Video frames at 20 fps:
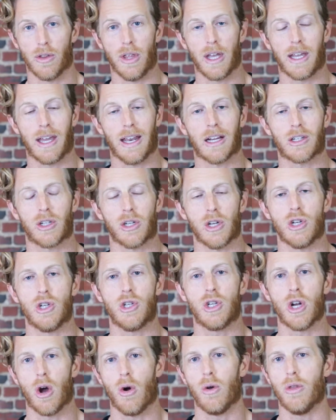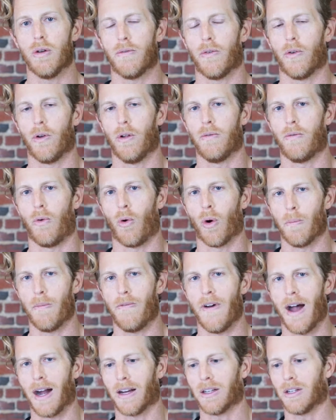that can actually show the full form
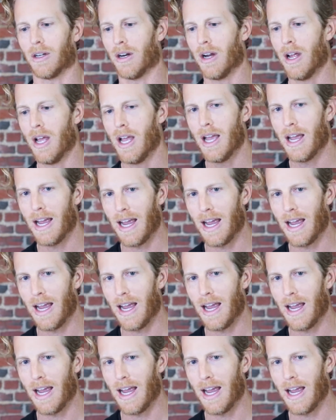factor,